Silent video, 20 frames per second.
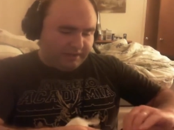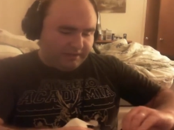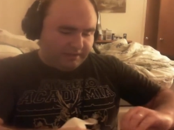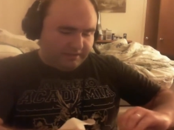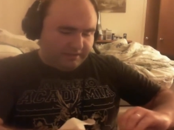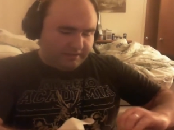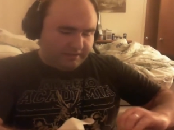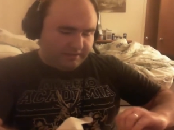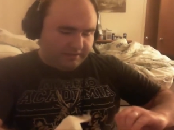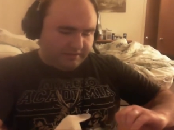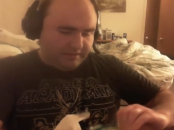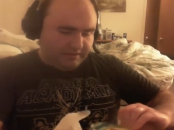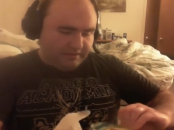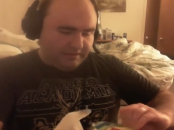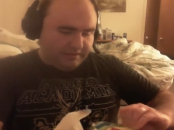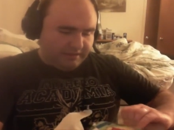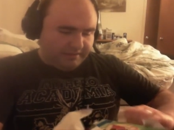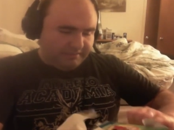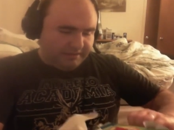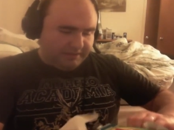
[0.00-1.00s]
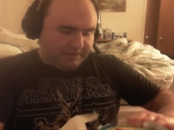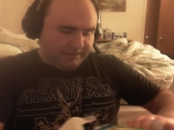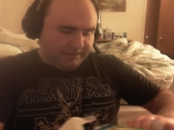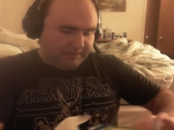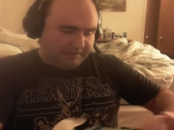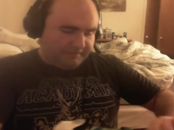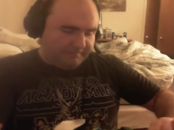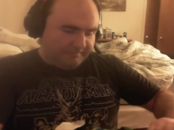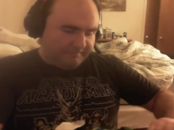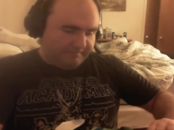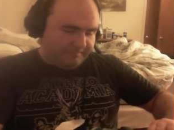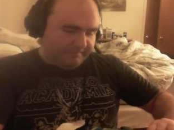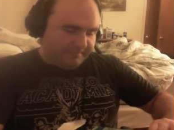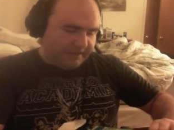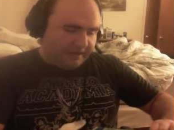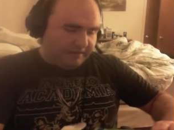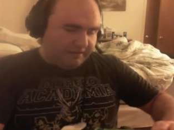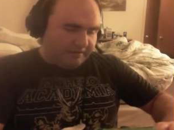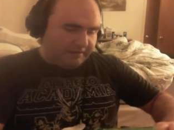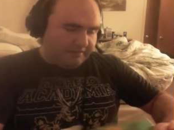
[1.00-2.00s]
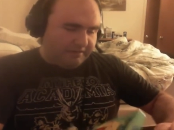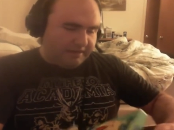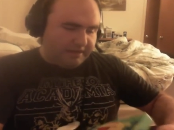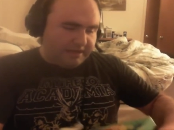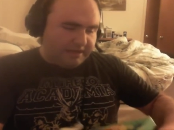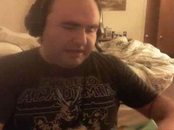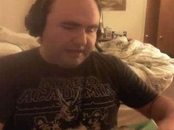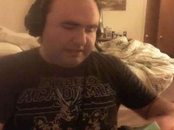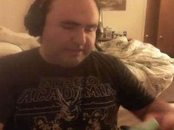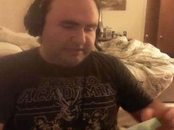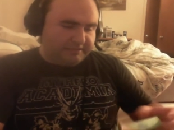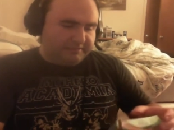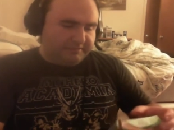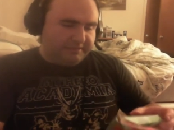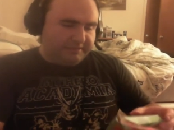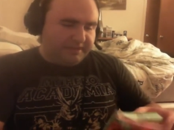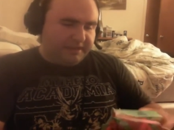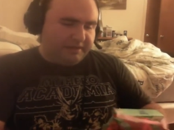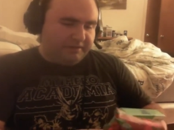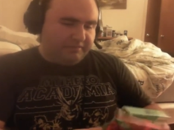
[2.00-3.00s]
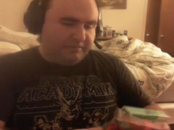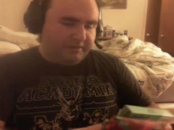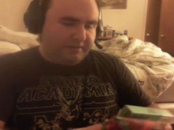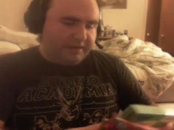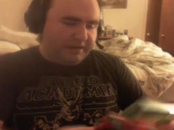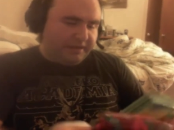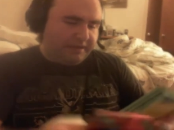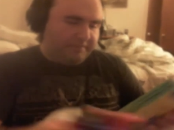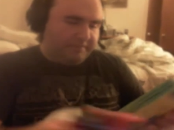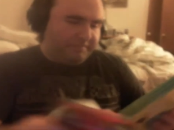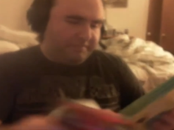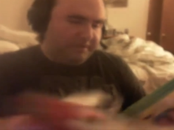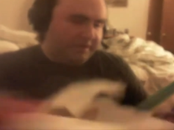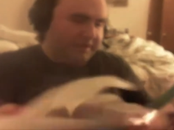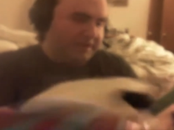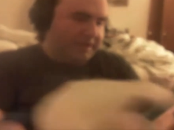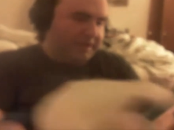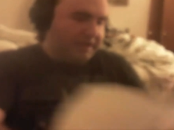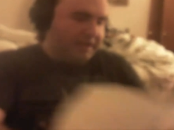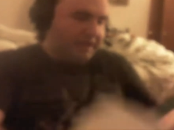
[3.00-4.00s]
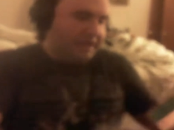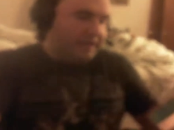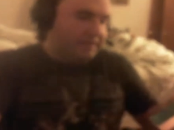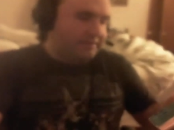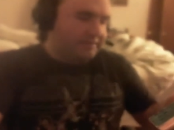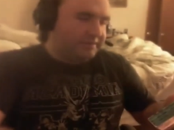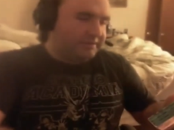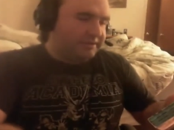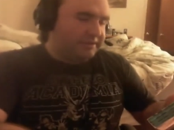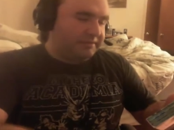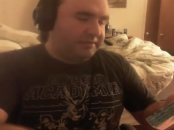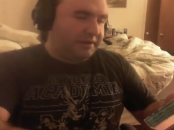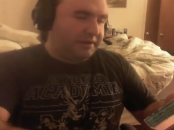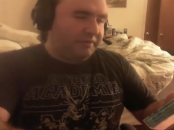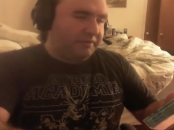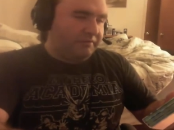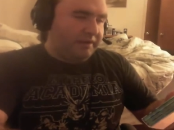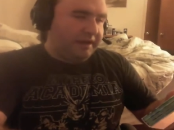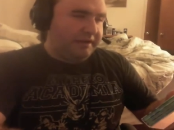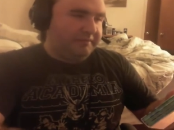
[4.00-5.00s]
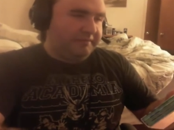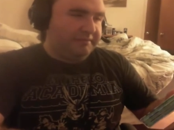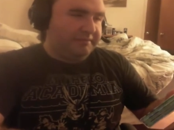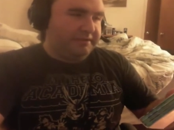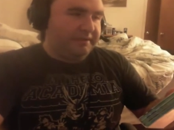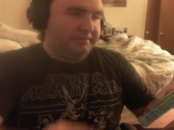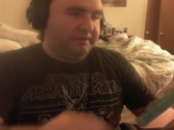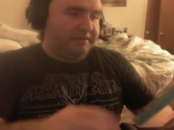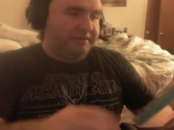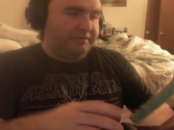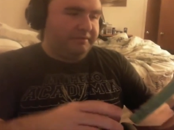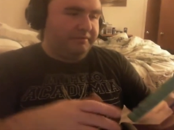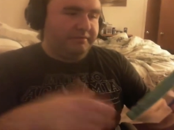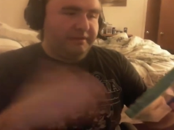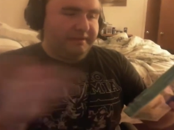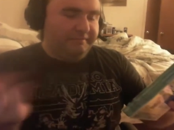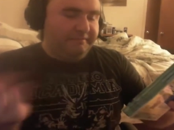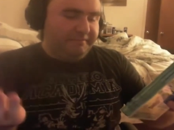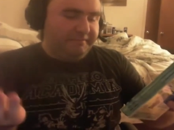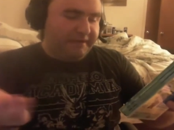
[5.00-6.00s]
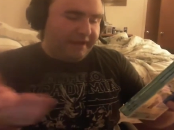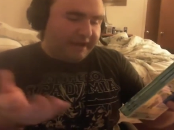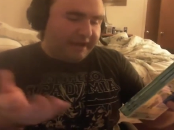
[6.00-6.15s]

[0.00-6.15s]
I mean, I already got some of that already, but I guess this is some like random stuff they threw in.